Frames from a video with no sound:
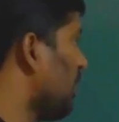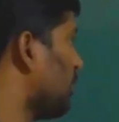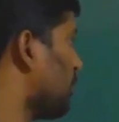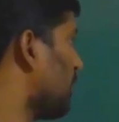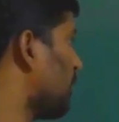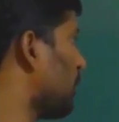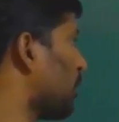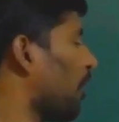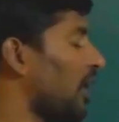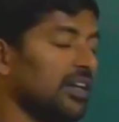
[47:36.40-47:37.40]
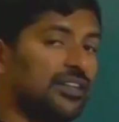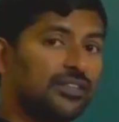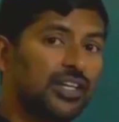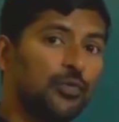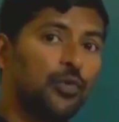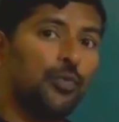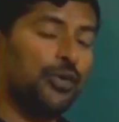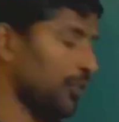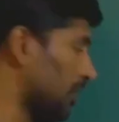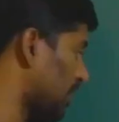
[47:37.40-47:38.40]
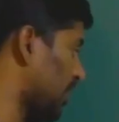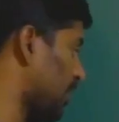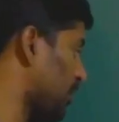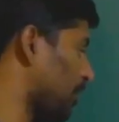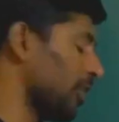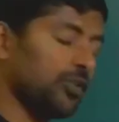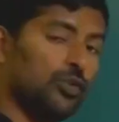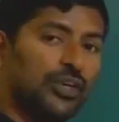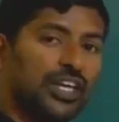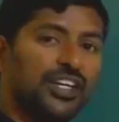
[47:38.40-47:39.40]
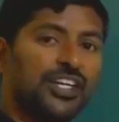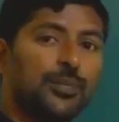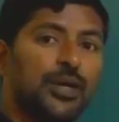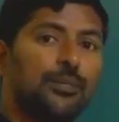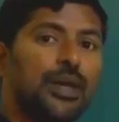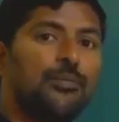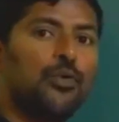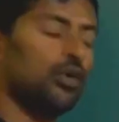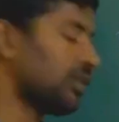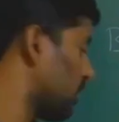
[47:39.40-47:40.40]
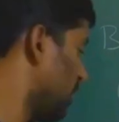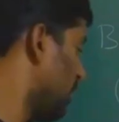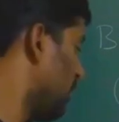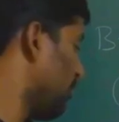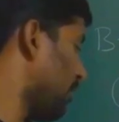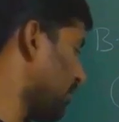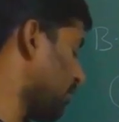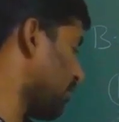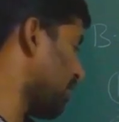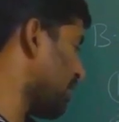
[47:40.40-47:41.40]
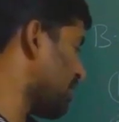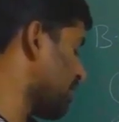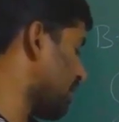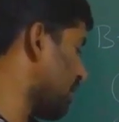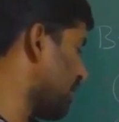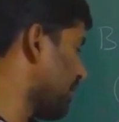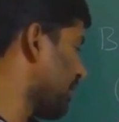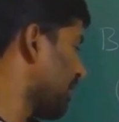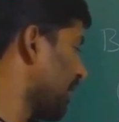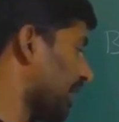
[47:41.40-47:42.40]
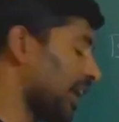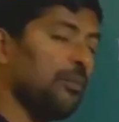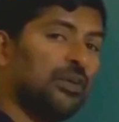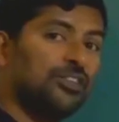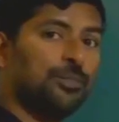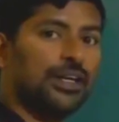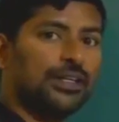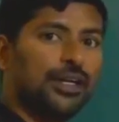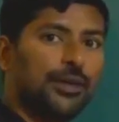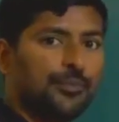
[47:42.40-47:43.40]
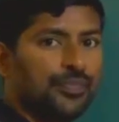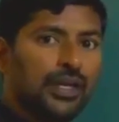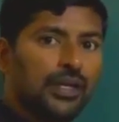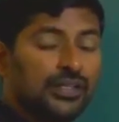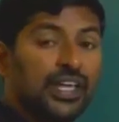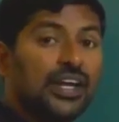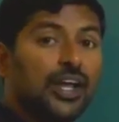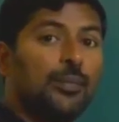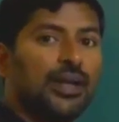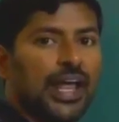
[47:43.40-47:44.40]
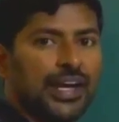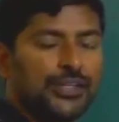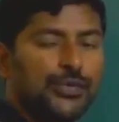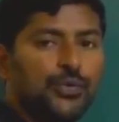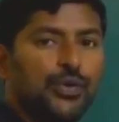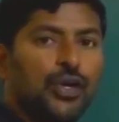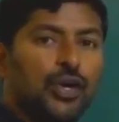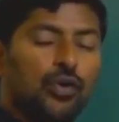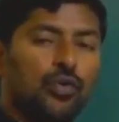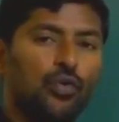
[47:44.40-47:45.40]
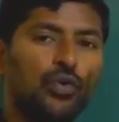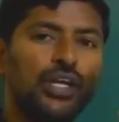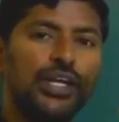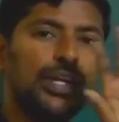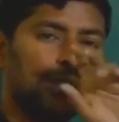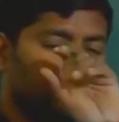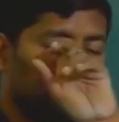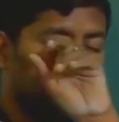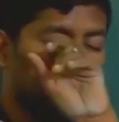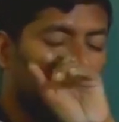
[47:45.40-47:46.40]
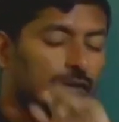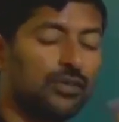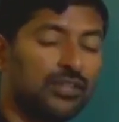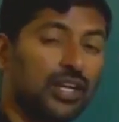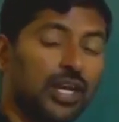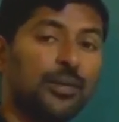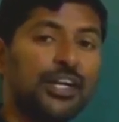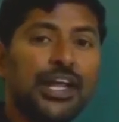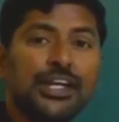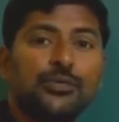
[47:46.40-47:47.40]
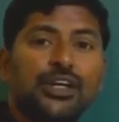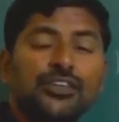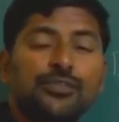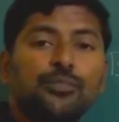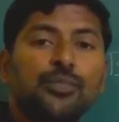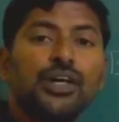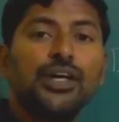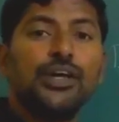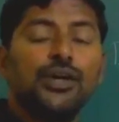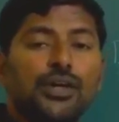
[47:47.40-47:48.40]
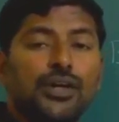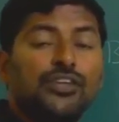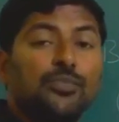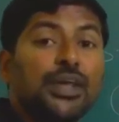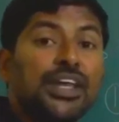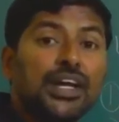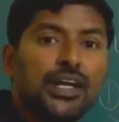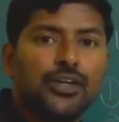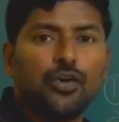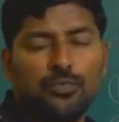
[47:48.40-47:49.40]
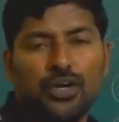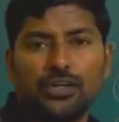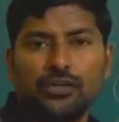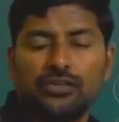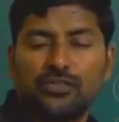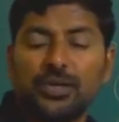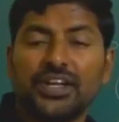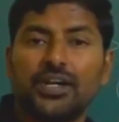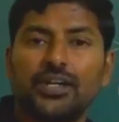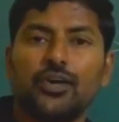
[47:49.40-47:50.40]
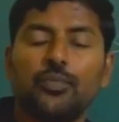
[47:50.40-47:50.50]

So therefore, bond lengths of homonuclear diatomic molecule we can determine by both what rotational Raman spectra, they are Raman active. Only which molecules are Raman inactive ones? Spherical top molecules, rotational